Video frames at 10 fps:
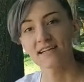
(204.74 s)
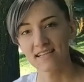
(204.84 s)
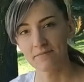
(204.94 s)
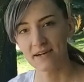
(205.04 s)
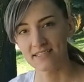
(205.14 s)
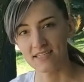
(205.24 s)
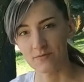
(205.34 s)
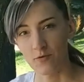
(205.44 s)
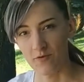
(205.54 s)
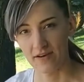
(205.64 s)
Clean my desk
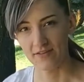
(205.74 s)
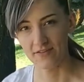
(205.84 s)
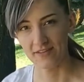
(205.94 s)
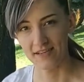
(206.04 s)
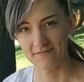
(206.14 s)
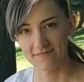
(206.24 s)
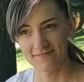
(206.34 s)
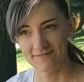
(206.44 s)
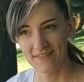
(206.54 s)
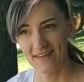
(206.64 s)
more regularly.
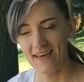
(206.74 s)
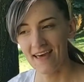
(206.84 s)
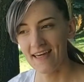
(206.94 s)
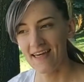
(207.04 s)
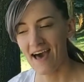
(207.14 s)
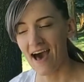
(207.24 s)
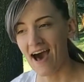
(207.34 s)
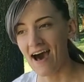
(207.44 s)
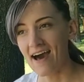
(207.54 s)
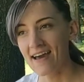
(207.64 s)

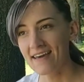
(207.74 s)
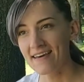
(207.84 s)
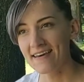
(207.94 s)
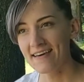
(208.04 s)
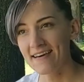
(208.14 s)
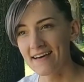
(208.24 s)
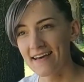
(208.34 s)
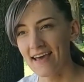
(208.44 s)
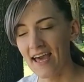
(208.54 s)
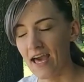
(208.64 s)
I
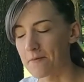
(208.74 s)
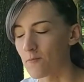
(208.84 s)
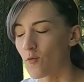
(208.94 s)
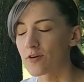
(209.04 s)
am